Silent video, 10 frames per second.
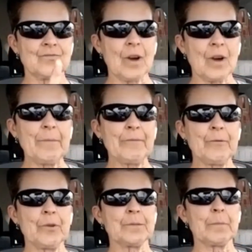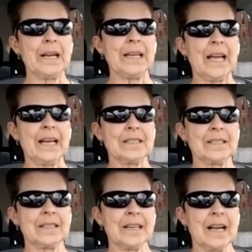right before this podcast,
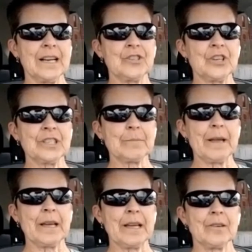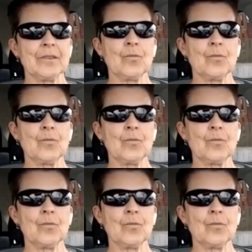I just met